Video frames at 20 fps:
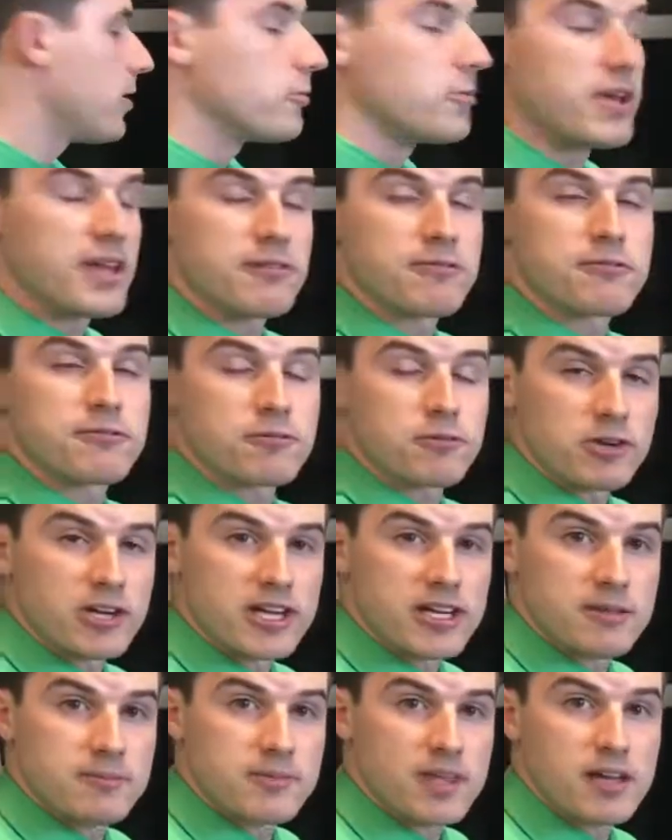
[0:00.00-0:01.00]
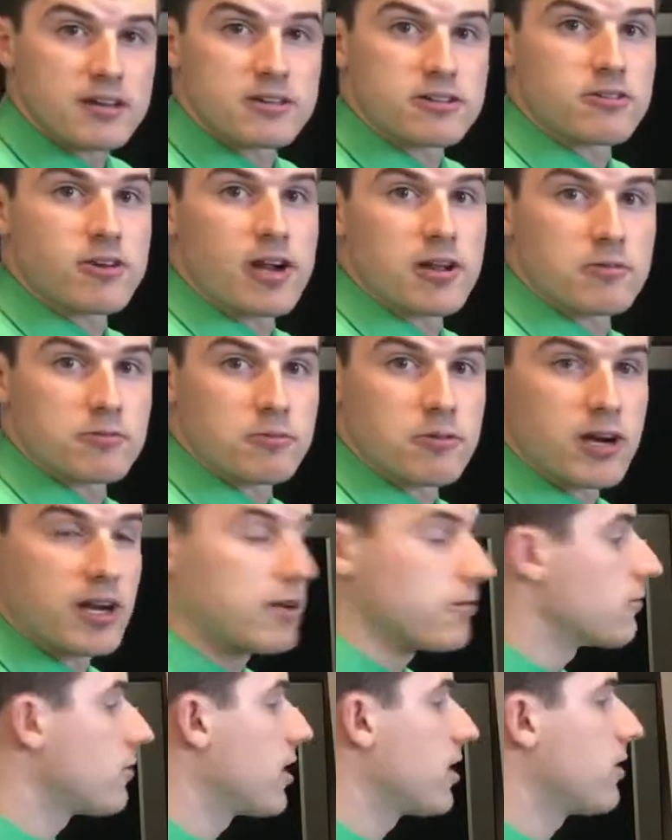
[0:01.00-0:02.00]
We have Freedom, the Underground
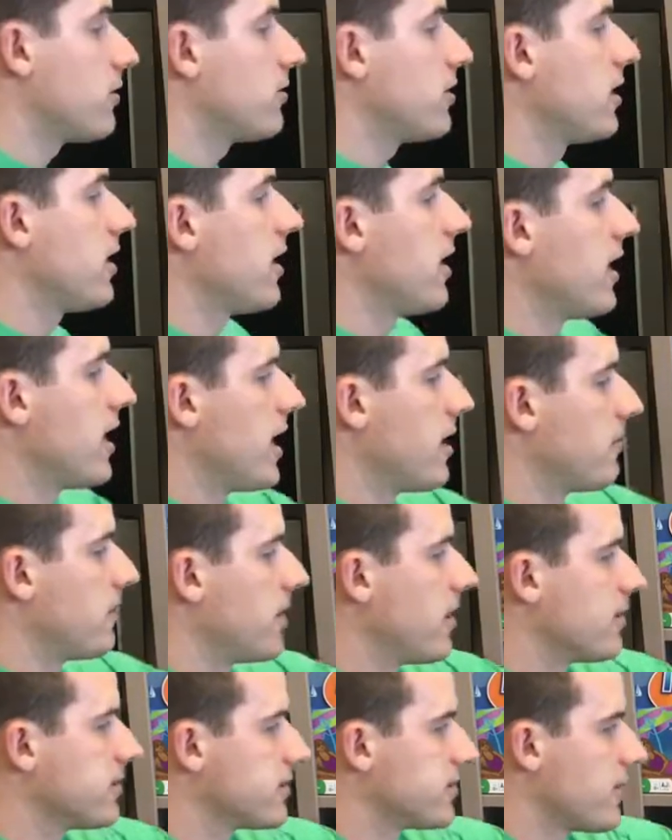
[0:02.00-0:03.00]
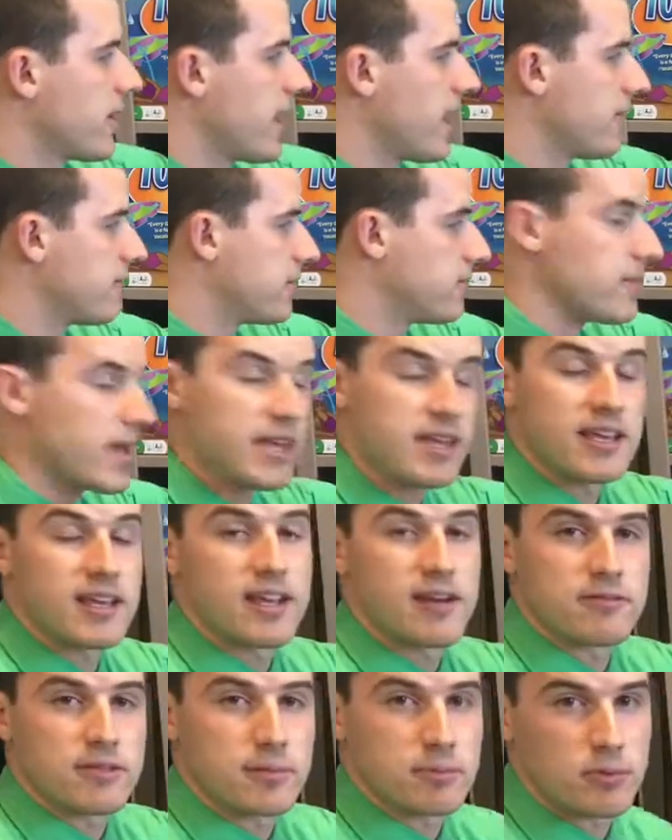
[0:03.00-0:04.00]
Railroad, and we also have The
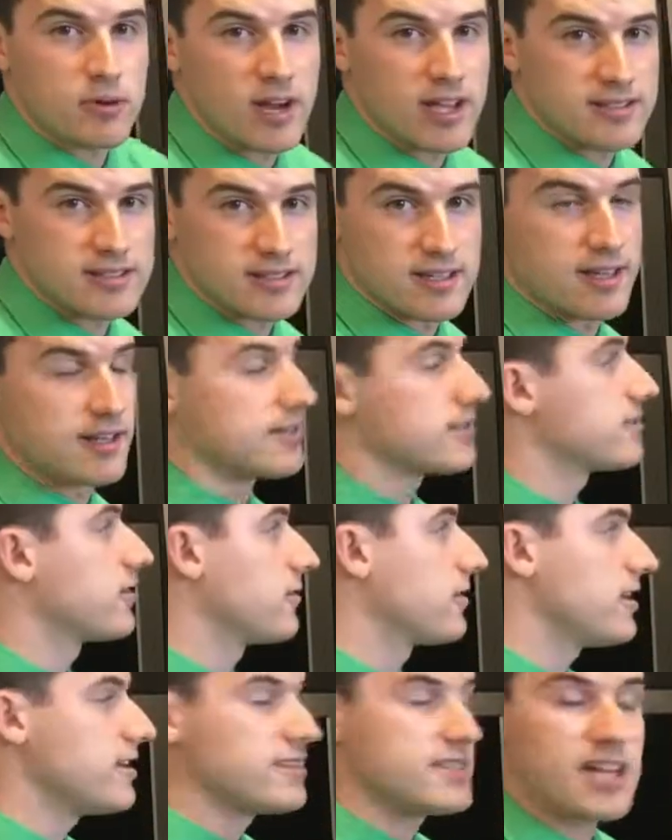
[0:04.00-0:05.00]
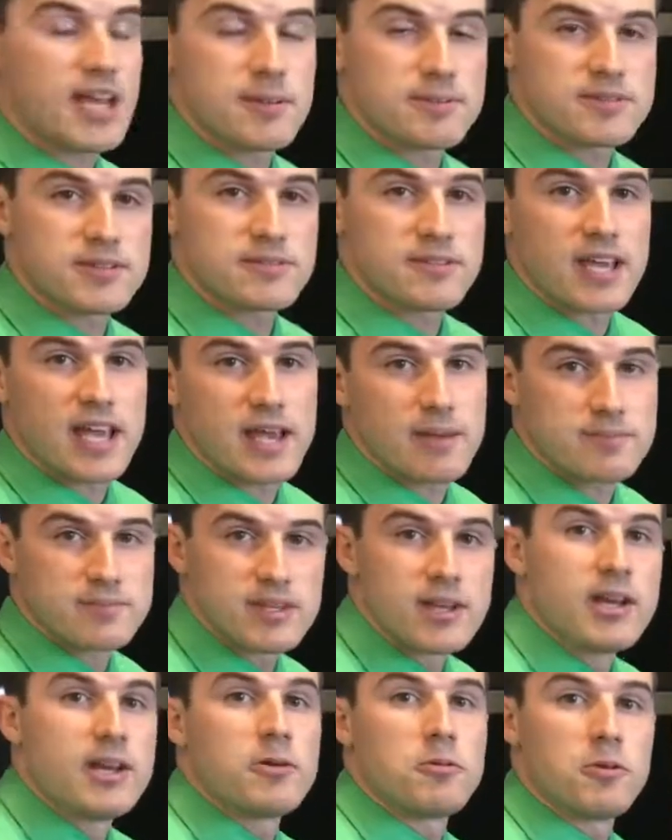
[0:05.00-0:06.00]
Making of the President. So these types of
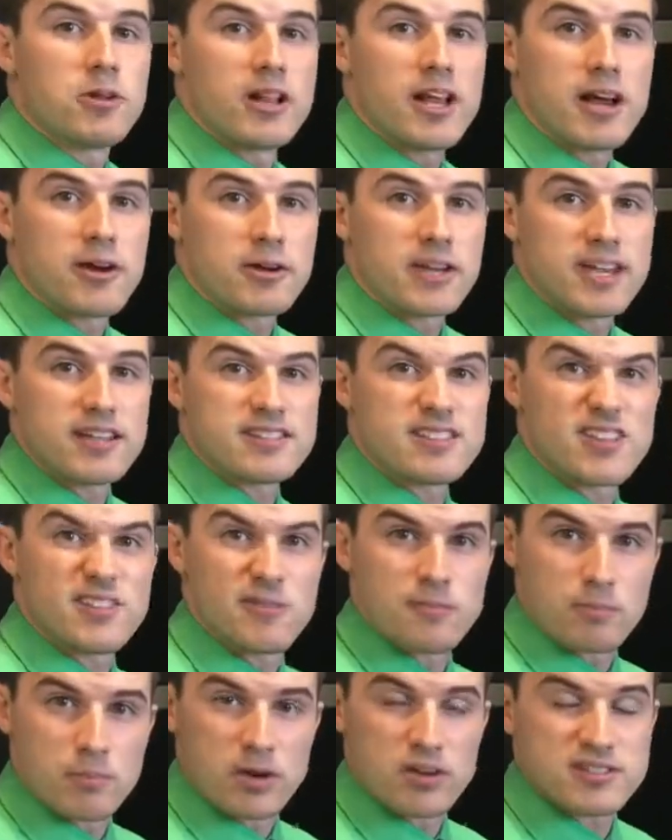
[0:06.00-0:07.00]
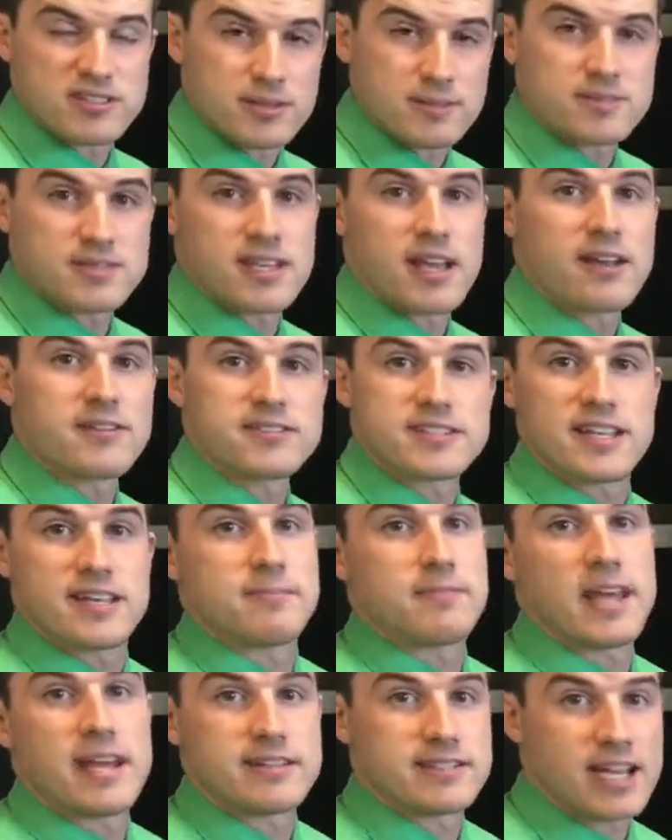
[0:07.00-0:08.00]
games will allow kids to immerse themselves
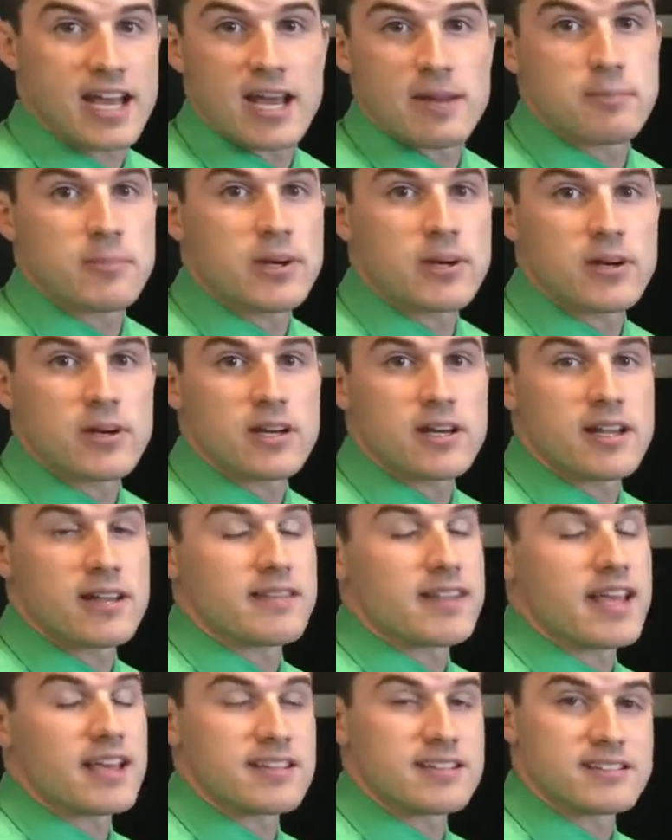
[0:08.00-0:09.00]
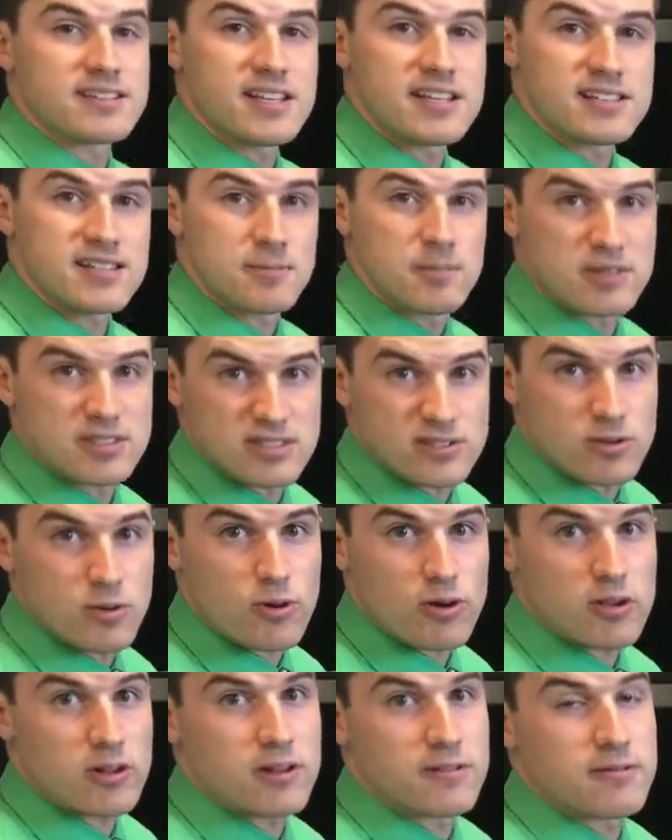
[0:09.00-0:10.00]
in that time period, and they can see some
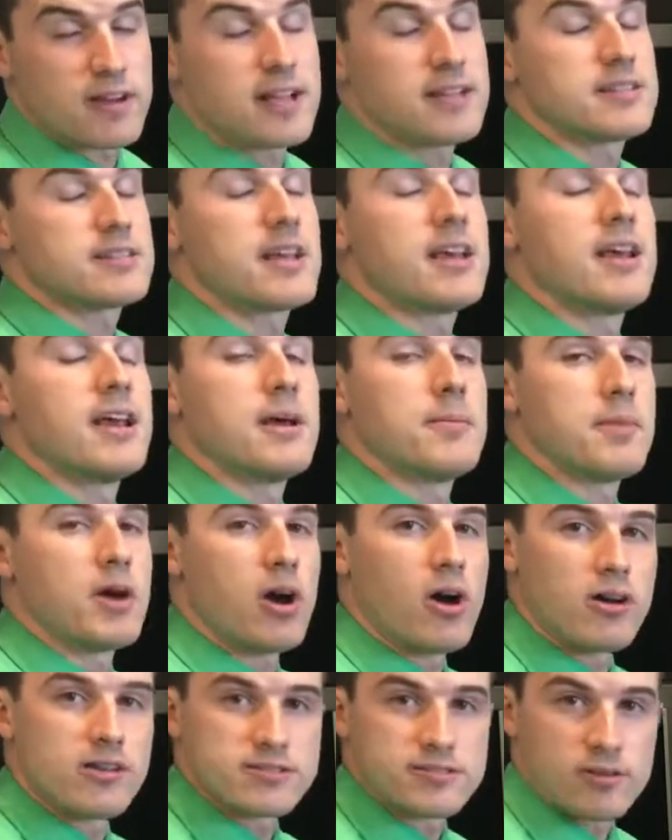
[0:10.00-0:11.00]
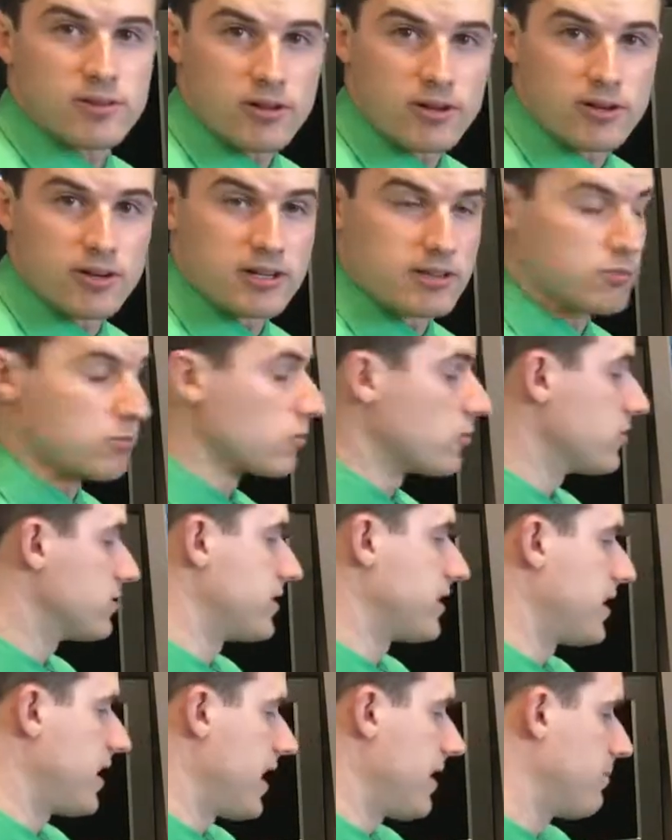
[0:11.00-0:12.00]
historical events, but also learning the
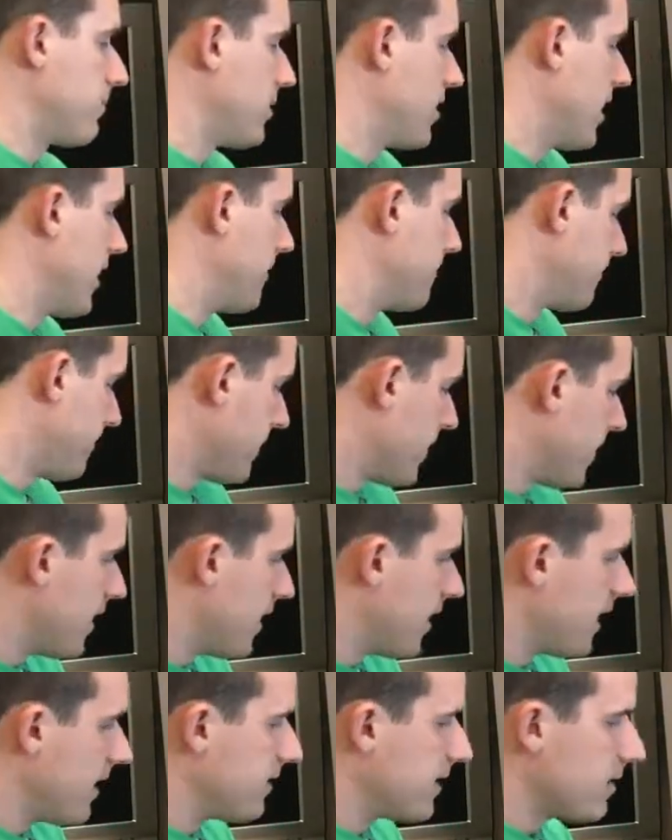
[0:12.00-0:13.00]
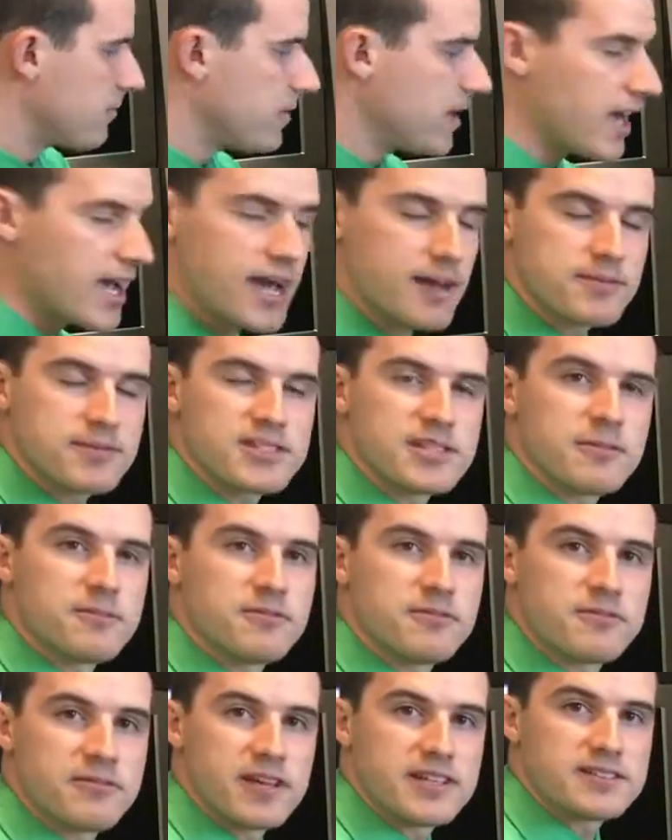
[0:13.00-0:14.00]
rules and gameplay. And then we have
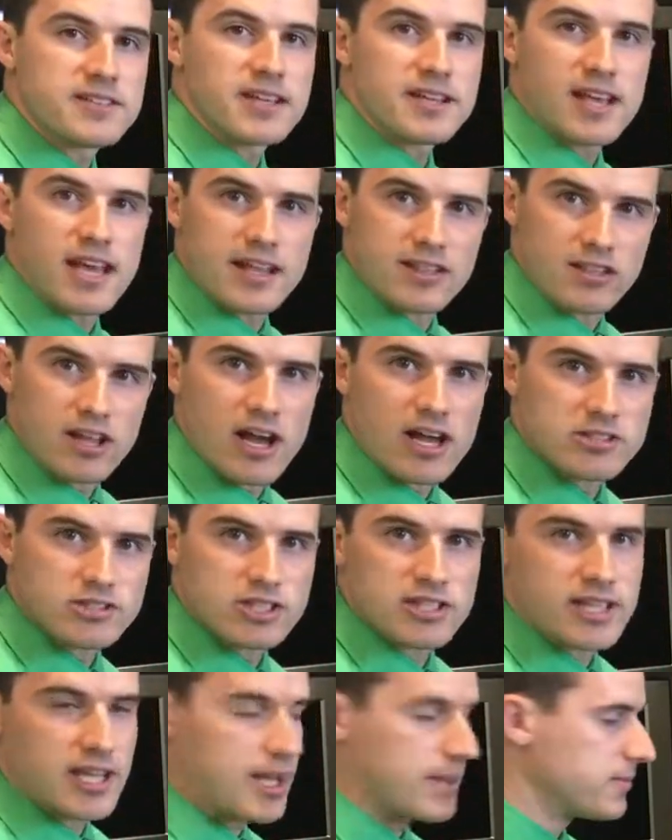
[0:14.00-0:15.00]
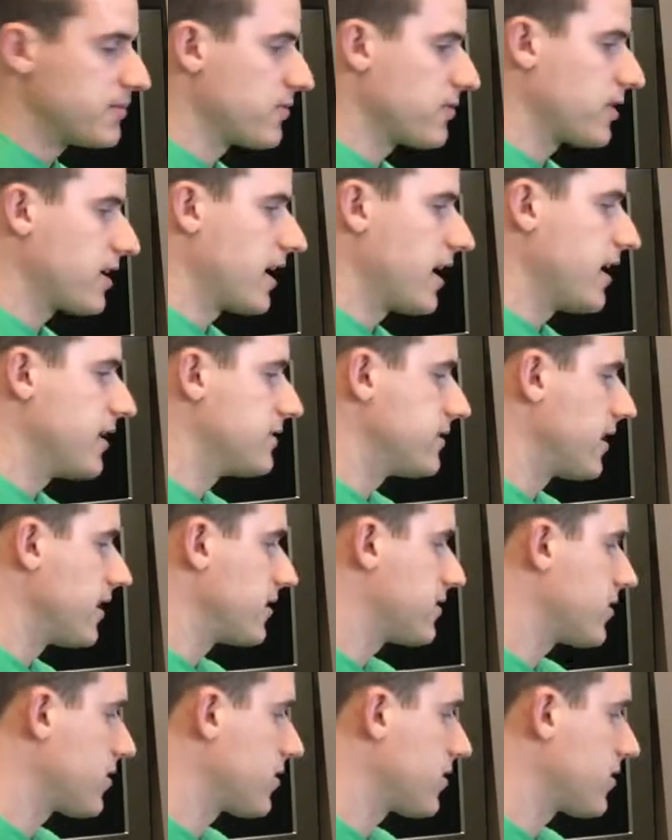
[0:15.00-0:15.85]
some physics and logic games for kids like